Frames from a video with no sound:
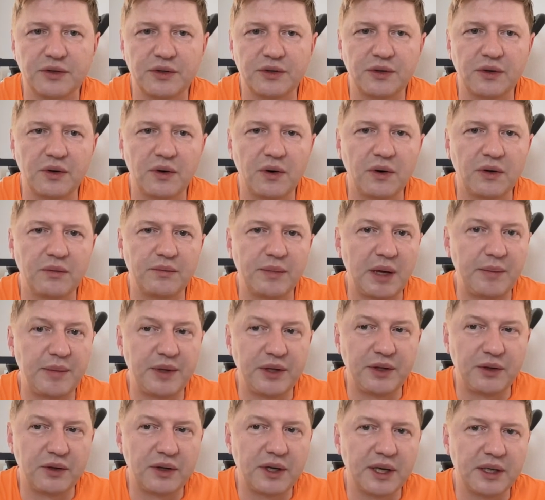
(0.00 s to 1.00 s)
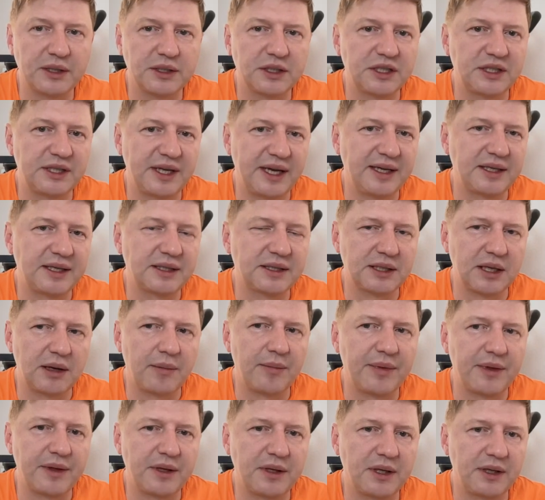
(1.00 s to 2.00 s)
on your own maybe you can take
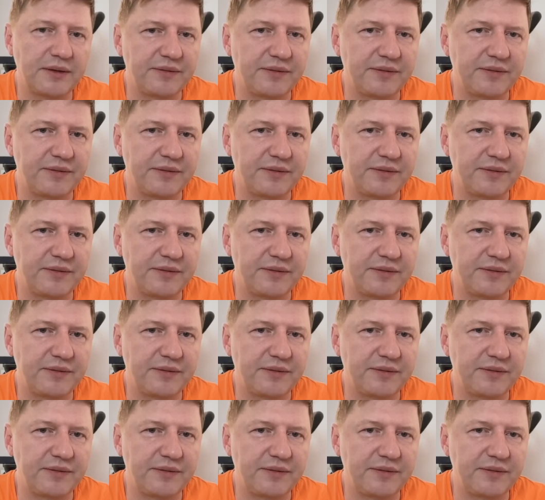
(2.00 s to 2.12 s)
something